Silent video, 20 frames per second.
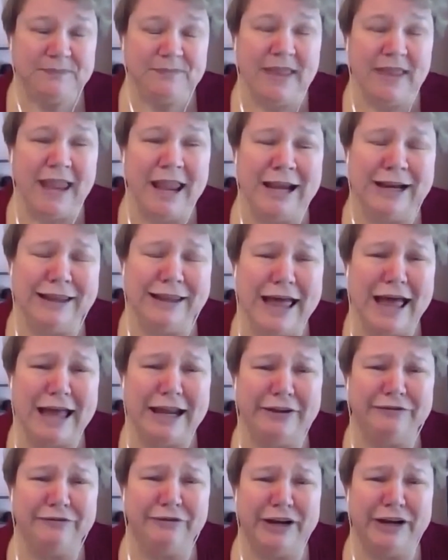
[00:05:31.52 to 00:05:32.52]
And a lot
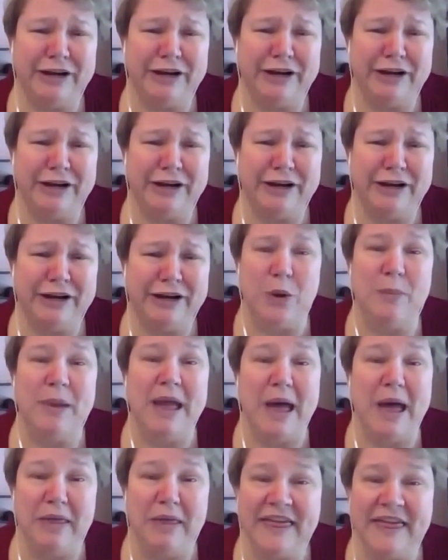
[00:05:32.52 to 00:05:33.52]
of when I was doing home
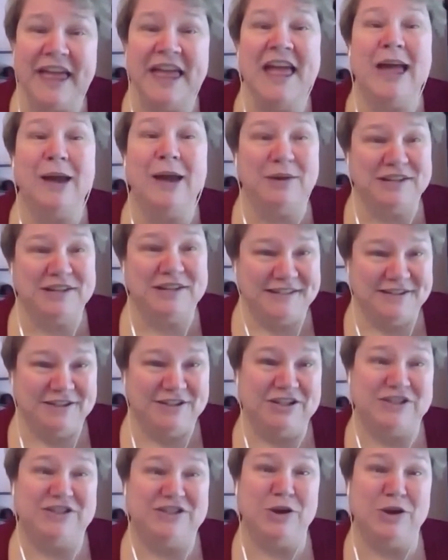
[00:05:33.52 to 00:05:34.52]
health was
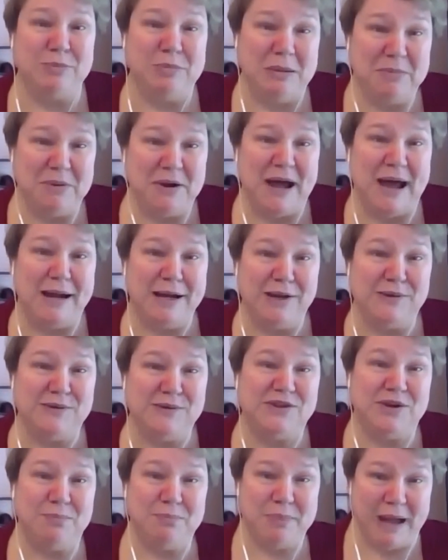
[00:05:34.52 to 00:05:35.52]
just showing people how to use
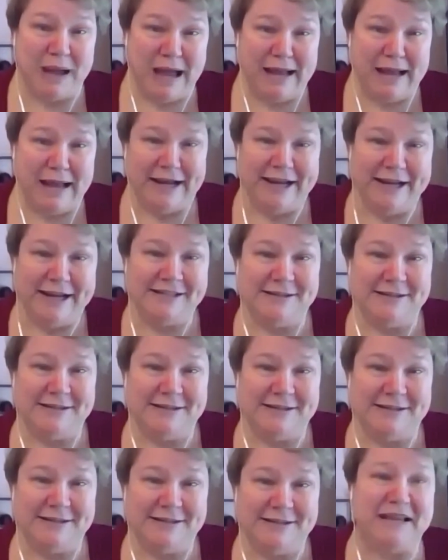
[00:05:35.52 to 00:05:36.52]
their body to
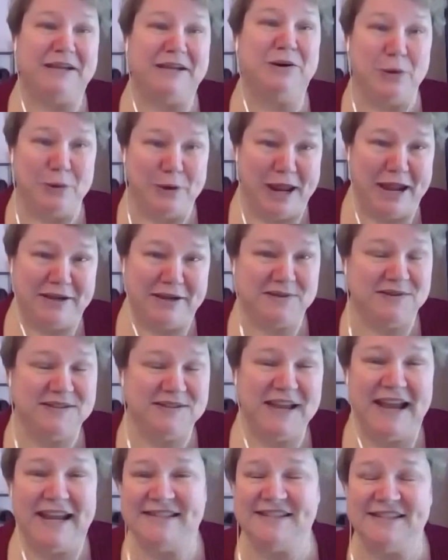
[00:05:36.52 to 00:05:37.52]
make your own exercise.